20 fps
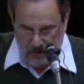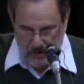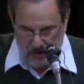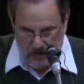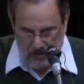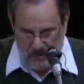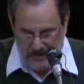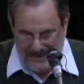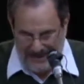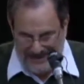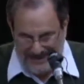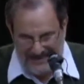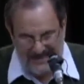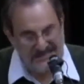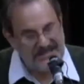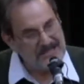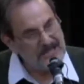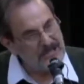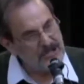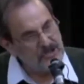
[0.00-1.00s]
Who
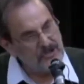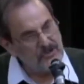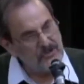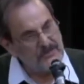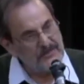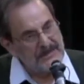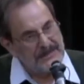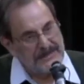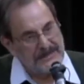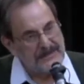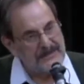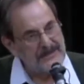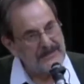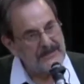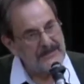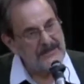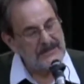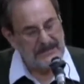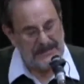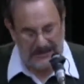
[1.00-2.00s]
is the human
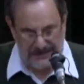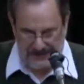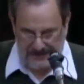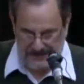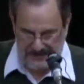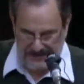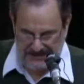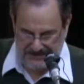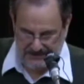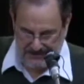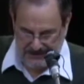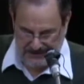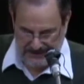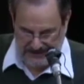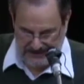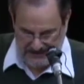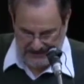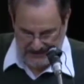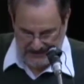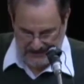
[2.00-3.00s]
in this
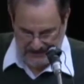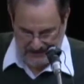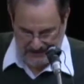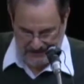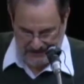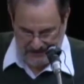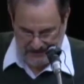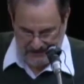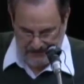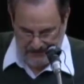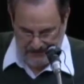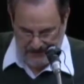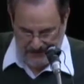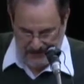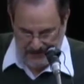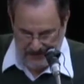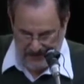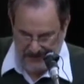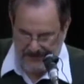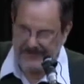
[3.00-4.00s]
place?
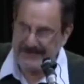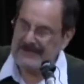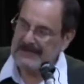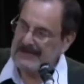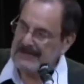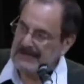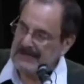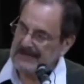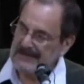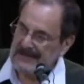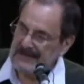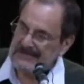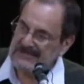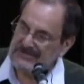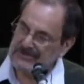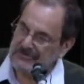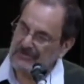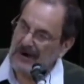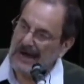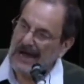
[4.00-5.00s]
The thing that
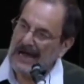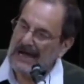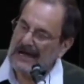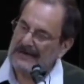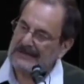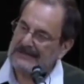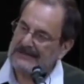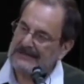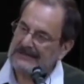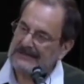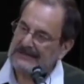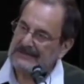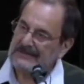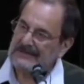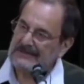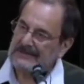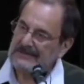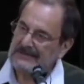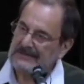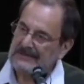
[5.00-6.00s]
is dragged
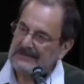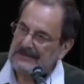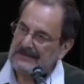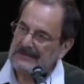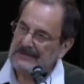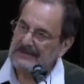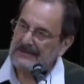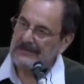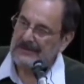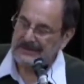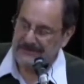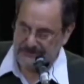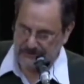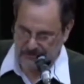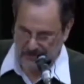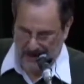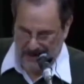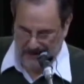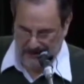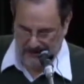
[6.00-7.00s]
or the
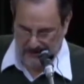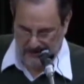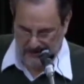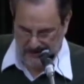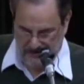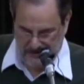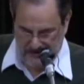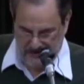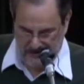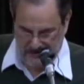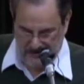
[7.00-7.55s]
dragger?